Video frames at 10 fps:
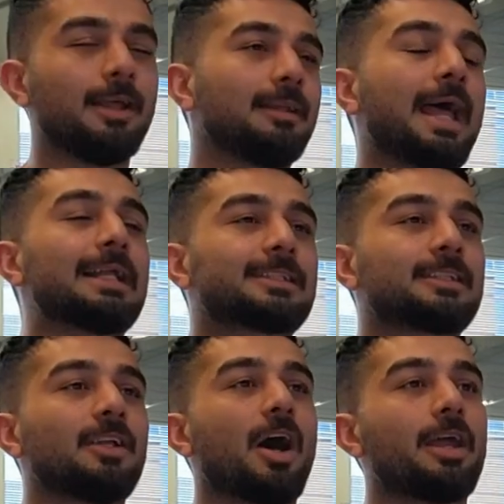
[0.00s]
That's
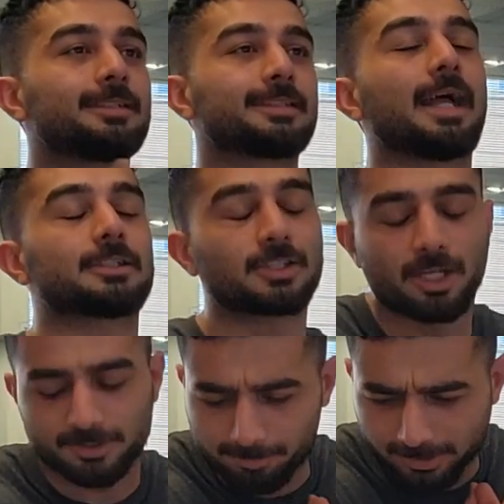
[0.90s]
nice. That's
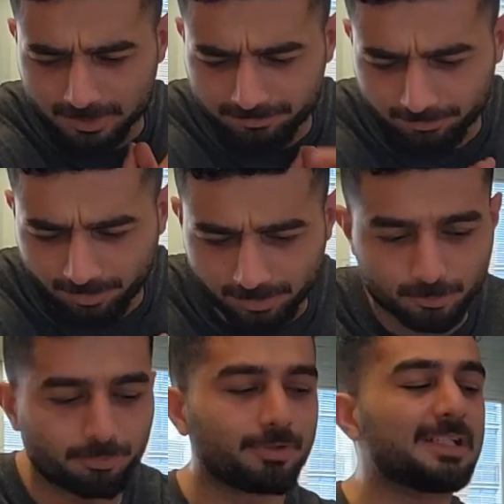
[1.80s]
nice because we want to
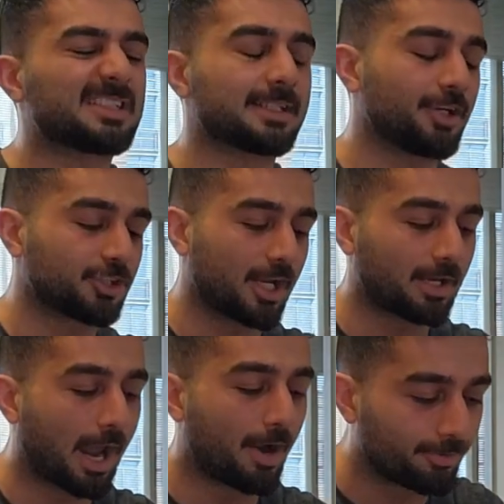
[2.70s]
do research,
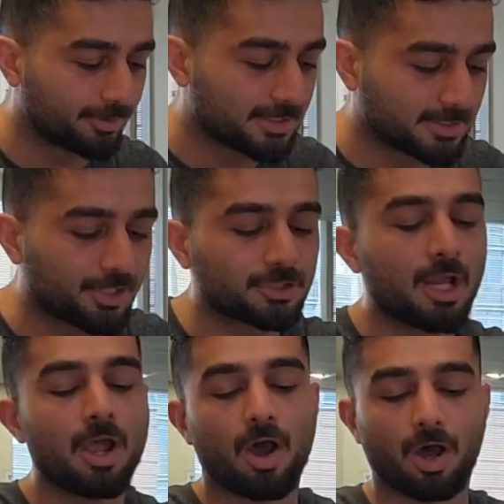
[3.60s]
and our research,
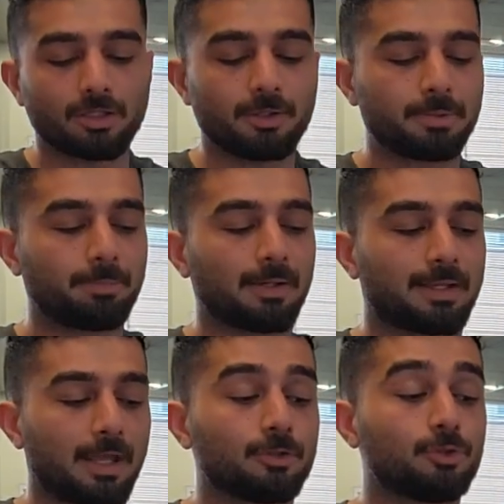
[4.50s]
other people
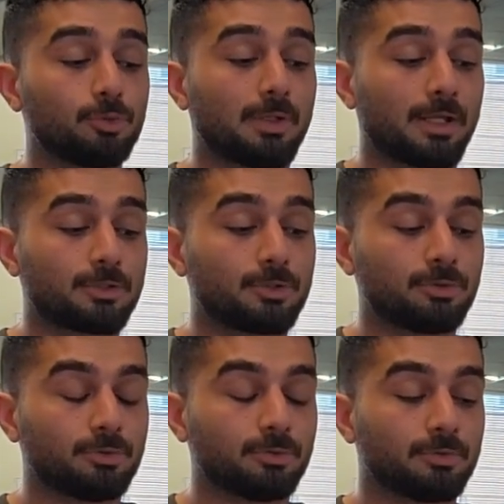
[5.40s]
can do that
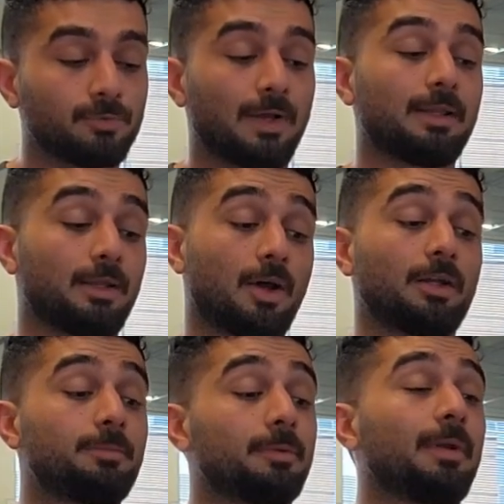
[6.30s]
too. Well,
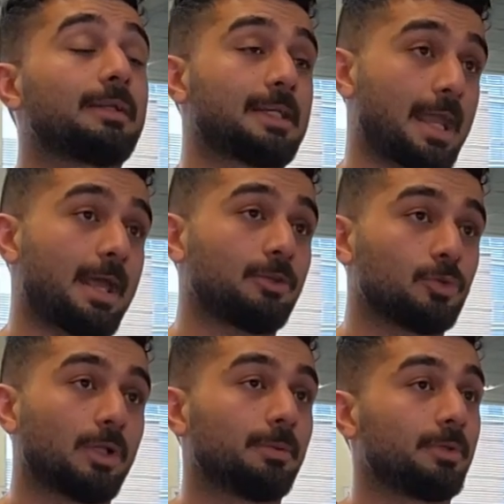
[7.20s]
other people can
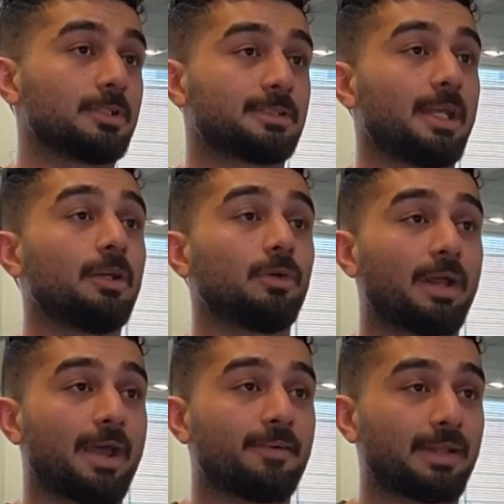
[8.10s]
do that because they don't
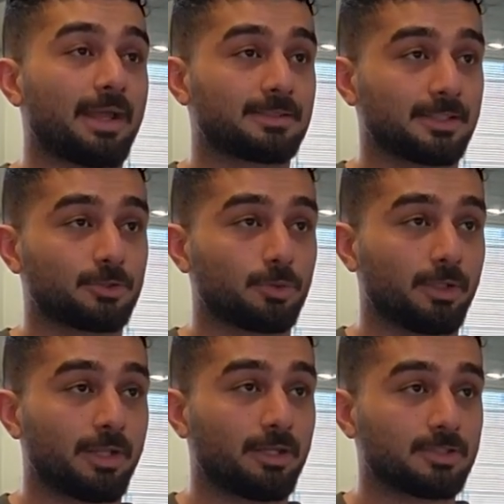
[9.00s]
have the access to
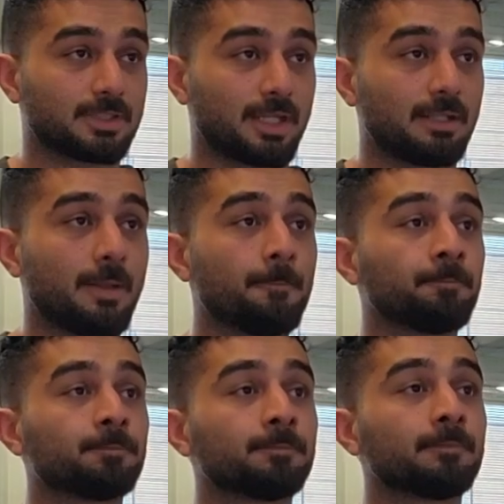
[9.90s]
the dataset.
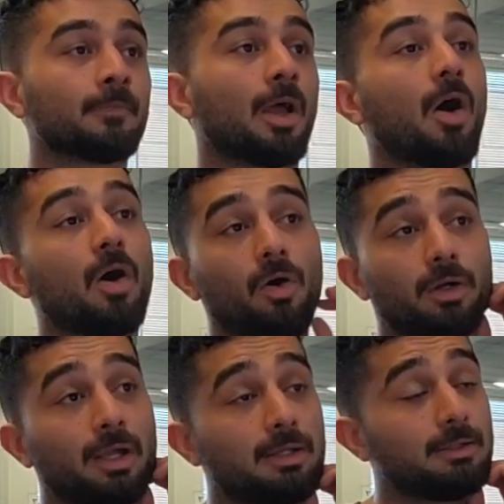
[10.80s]
Oh,
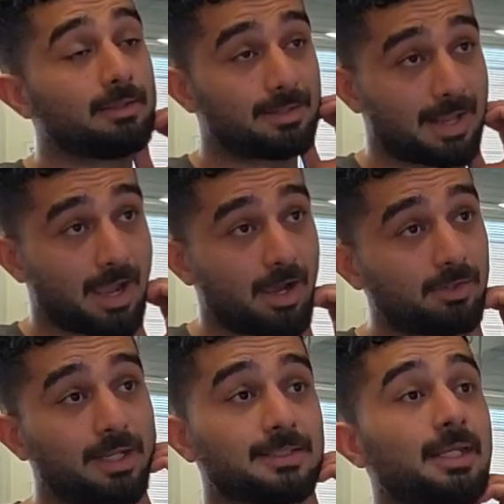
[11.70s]
okay. Now
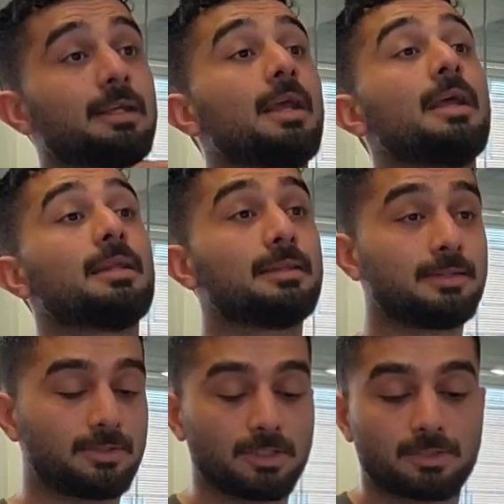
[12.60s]
they say
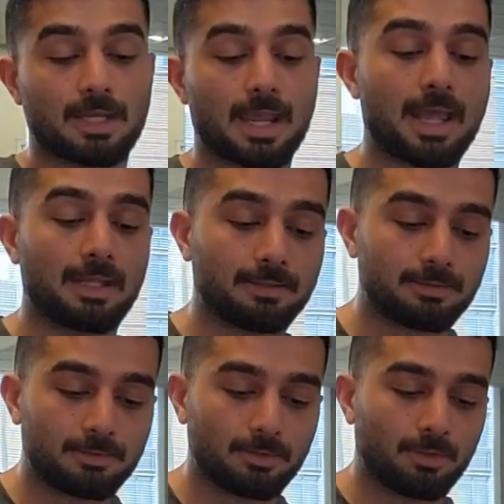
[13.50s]
you can.
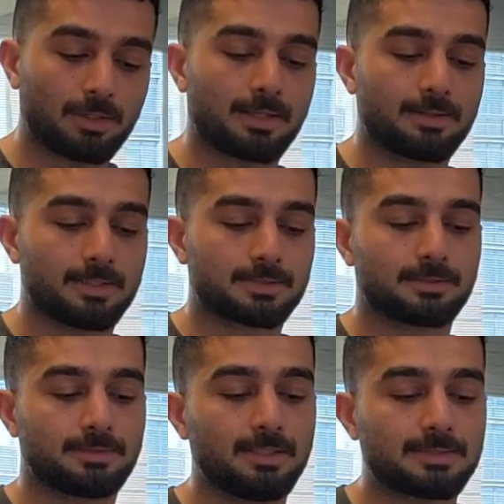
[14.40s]
Look at this.
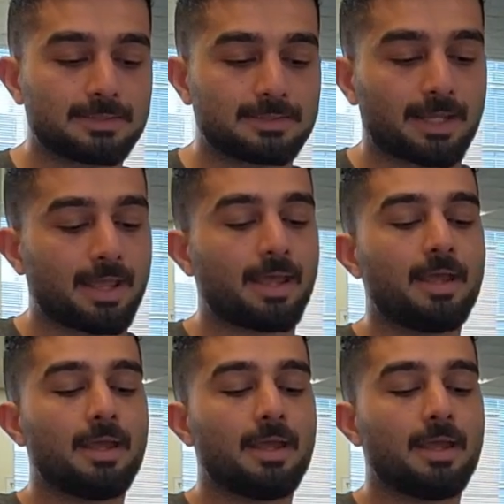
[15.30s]
This is a